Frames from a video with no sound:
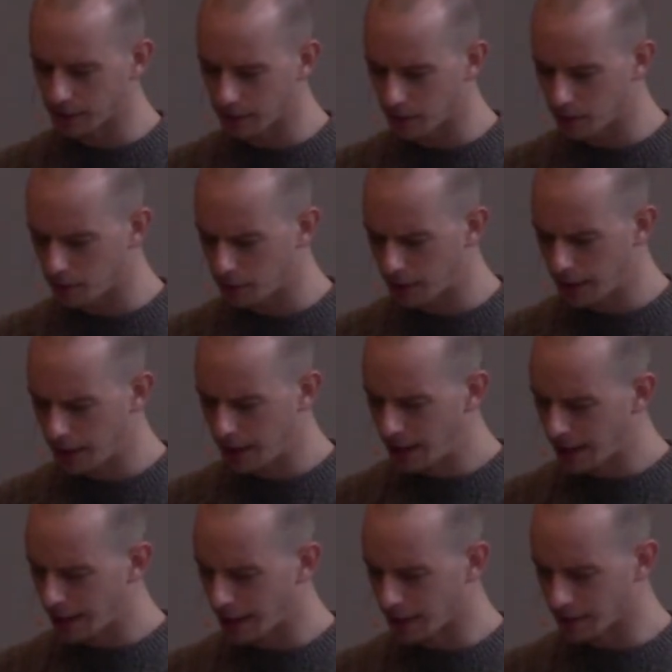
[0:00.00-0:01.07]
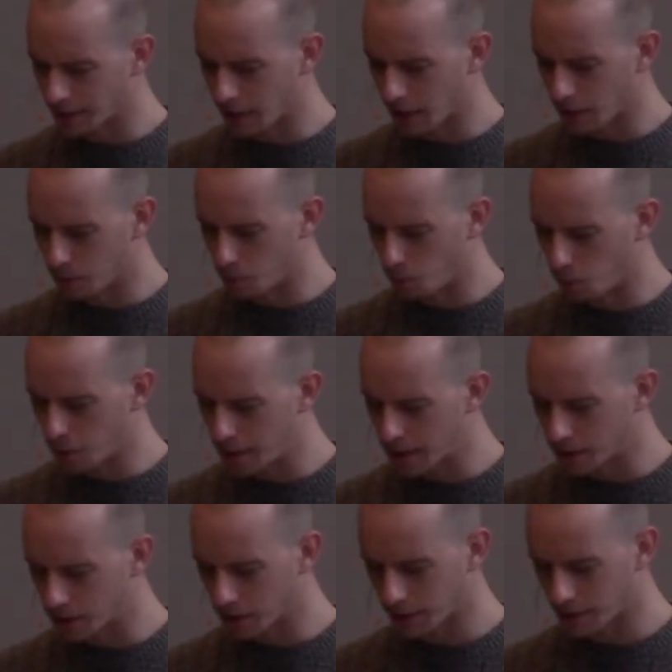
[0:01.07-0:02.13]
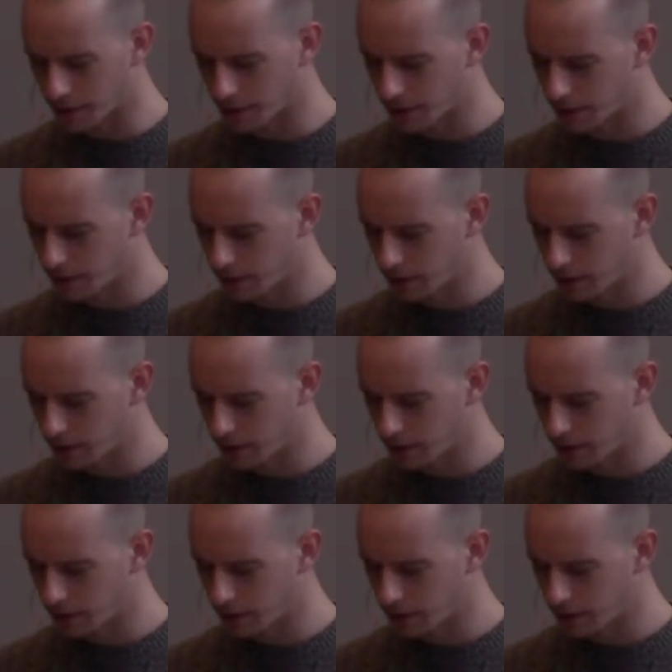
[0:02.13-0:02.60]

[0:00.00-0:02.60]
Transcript: don't, and uh, we can just